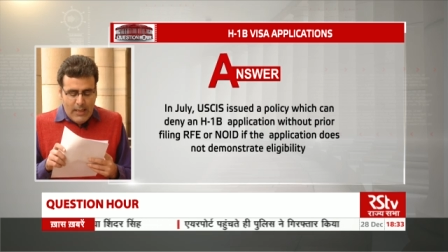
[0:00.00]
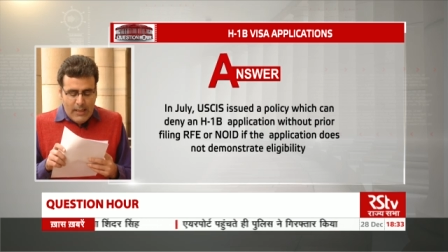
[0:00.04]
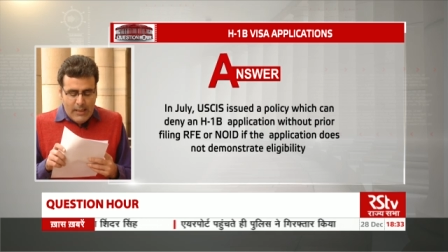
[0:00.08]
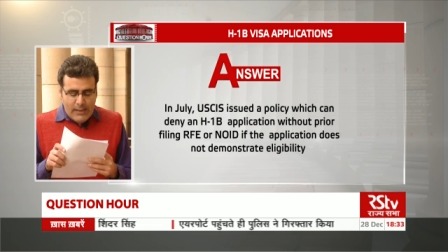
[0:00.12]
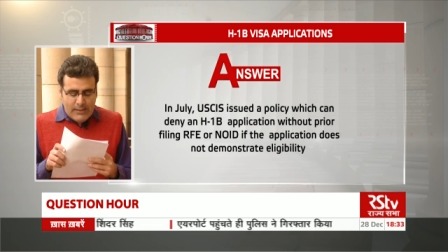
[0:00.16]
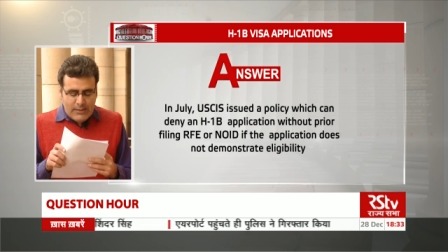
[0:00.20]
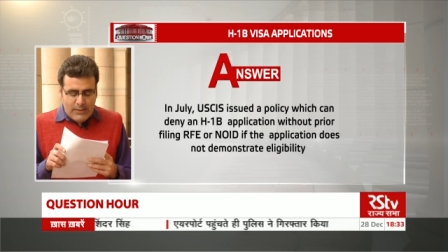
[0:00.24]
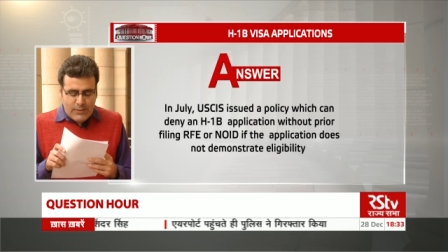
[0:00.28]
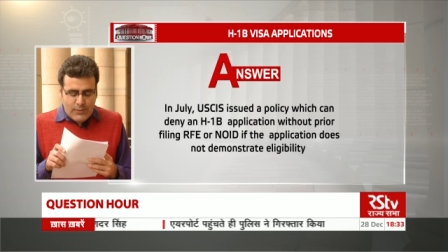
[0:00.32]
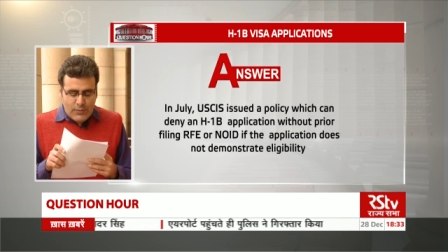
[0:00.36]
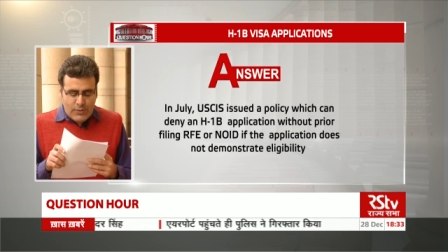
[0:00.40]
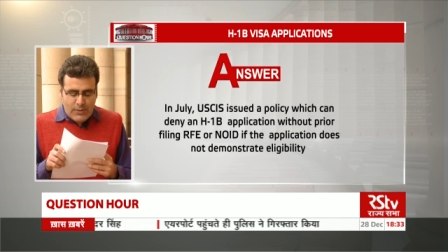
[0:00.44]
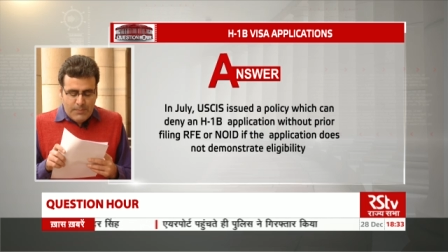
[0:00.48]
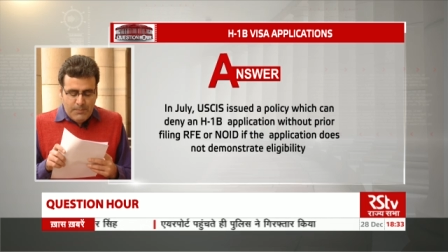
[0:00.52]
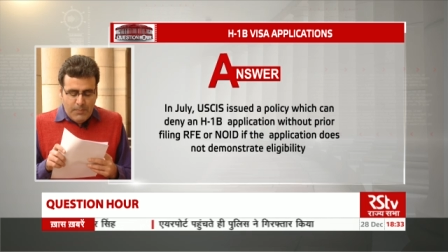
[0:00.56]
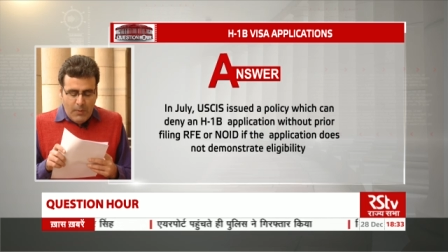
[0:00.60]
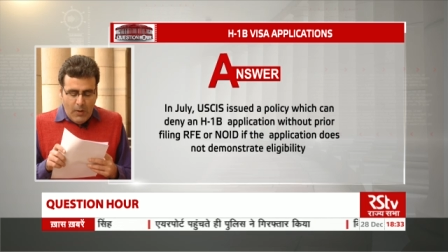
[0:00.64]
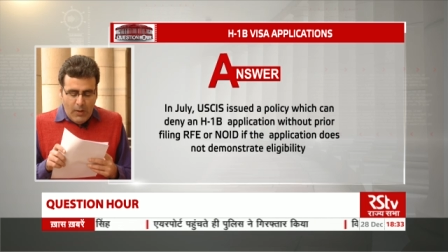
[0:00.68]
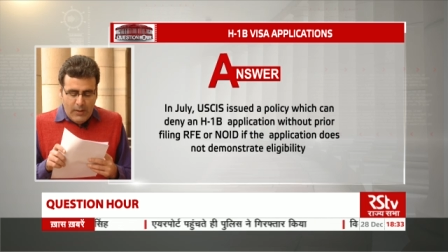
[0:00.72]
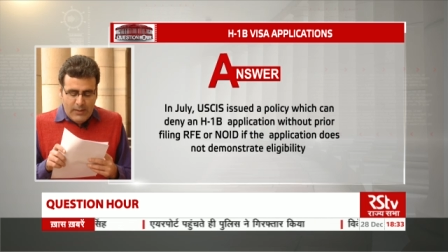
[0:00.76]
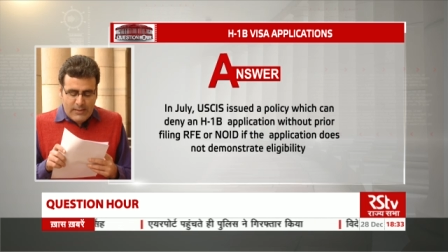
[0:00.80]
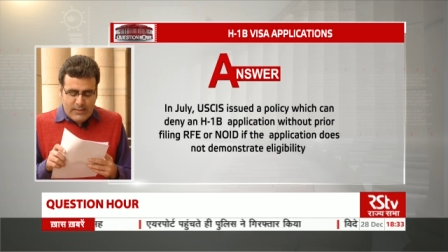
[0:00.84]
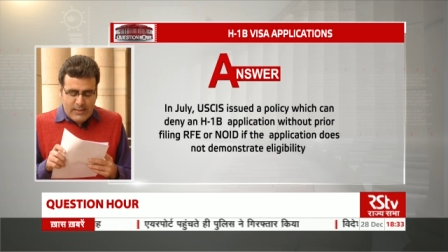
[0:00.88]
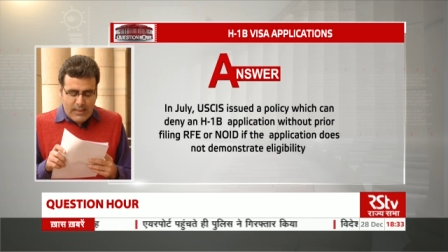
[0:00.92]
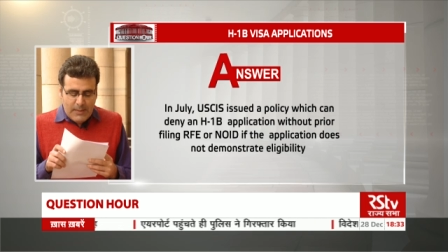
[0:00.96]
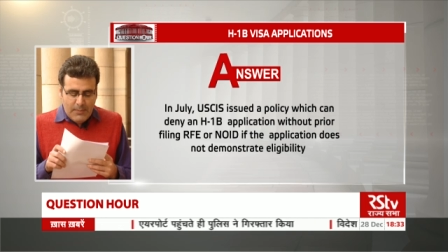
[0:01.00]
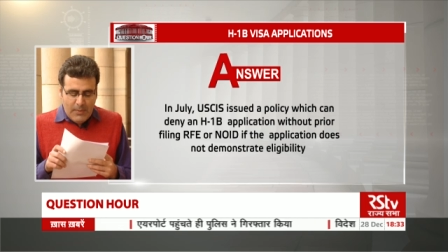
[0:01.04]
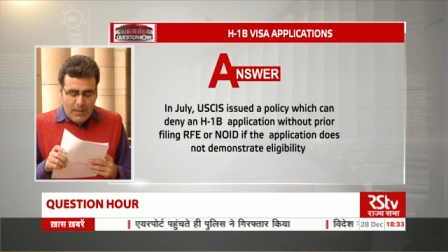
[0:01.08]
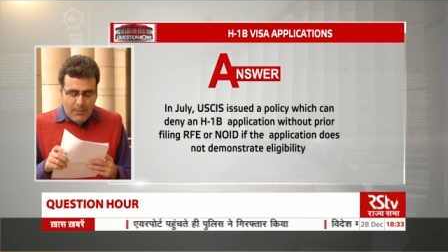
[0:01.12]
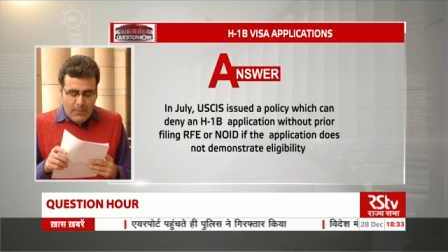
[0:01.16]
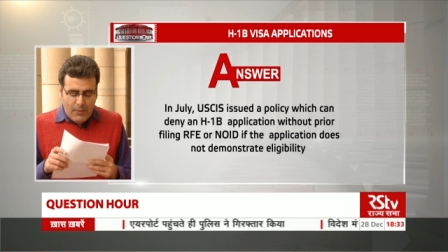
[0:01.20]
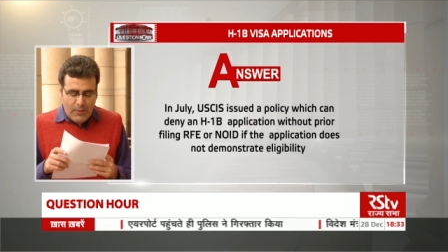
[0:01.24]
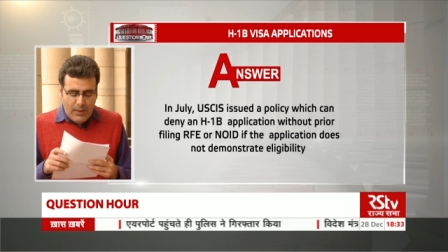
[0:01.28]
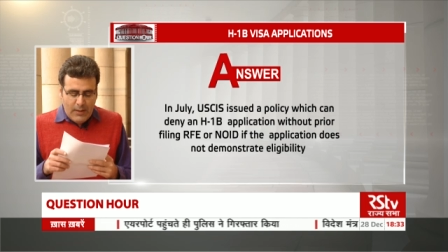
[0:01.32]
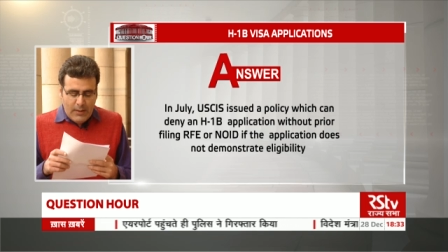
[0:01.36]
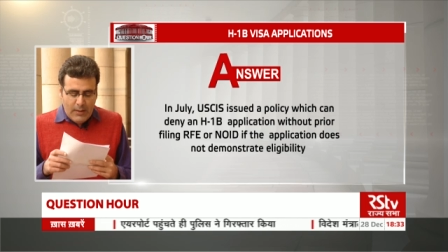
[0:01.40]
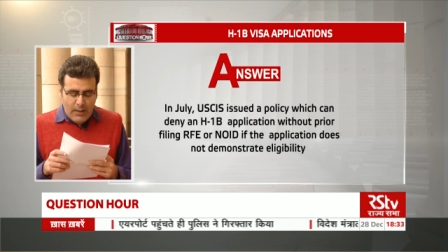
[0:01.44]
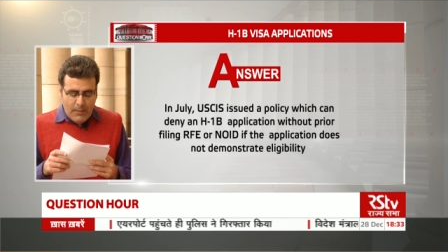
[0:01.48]
issued a policy
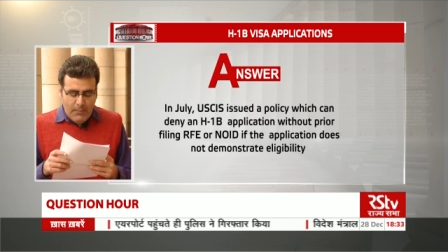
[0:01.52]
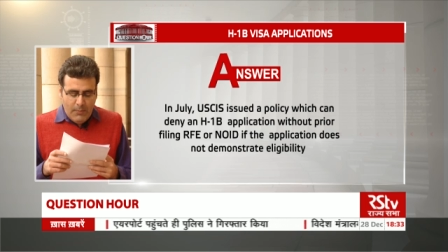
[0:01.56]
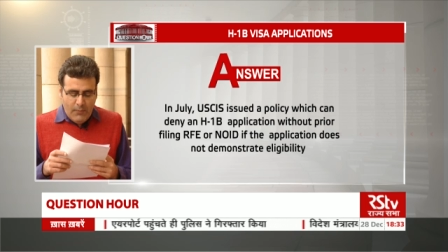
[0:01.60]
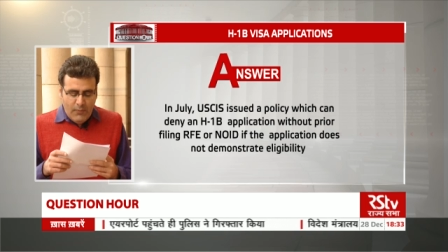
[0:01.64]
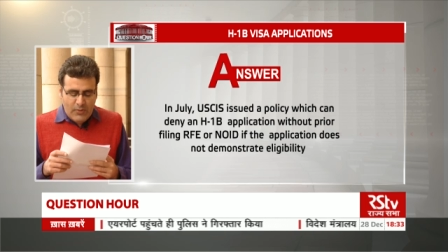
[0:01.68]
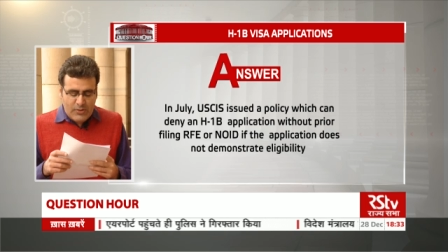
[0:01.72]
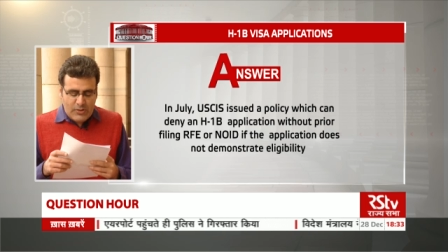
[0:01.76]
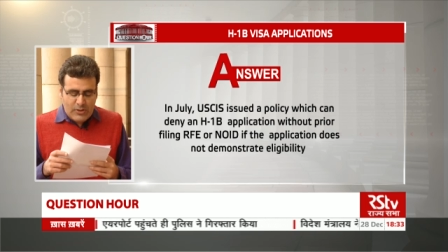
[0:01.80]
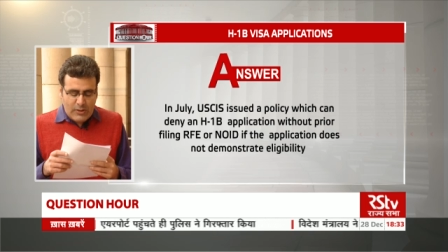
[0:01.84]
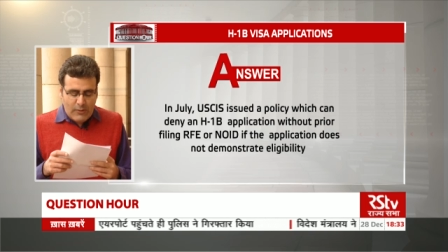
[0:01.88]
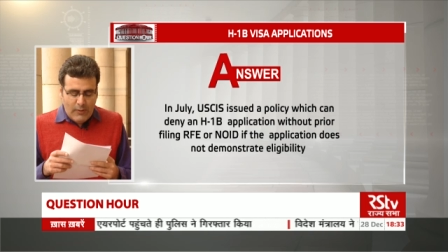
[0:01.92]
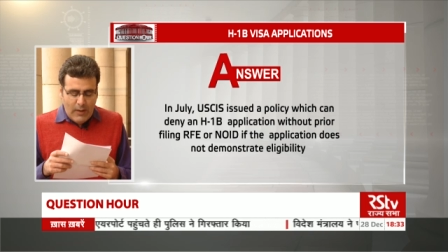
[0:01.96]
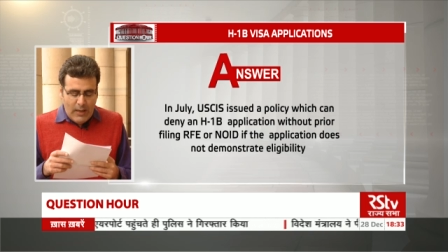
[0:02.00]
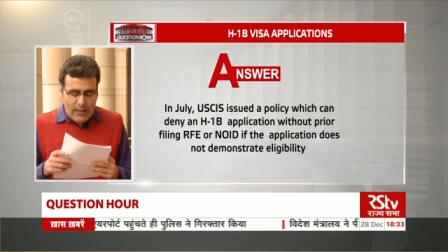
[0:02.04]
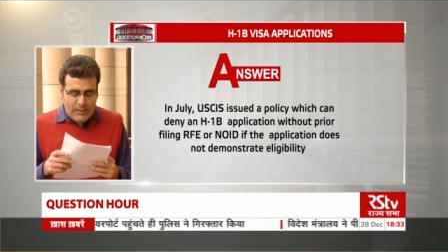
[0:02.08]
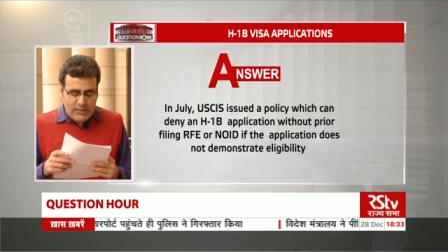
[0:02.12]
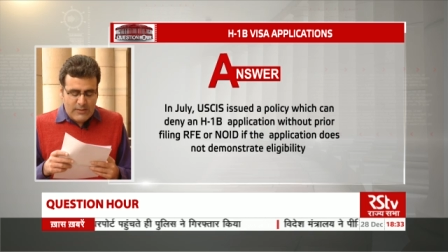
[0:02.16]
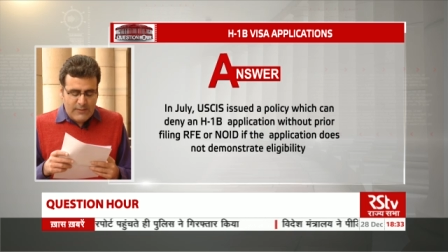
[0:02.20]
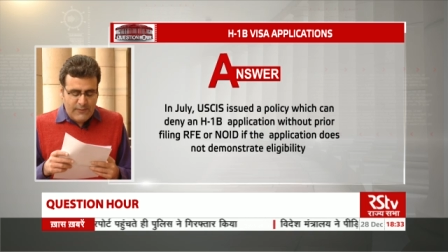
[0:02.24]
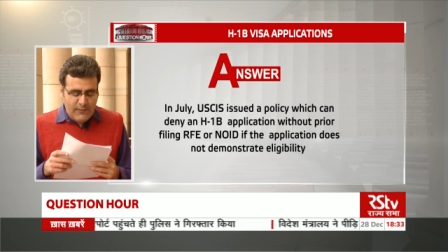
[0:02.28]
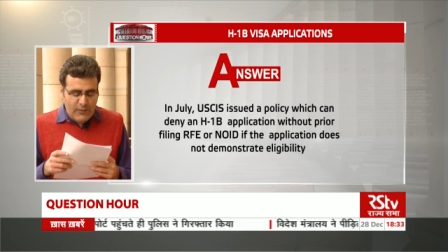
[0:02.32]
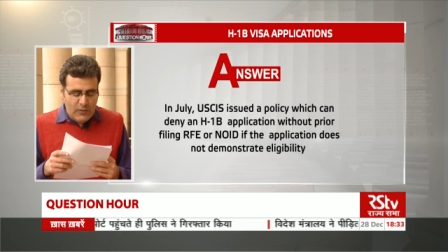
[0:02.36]
memorandum which grants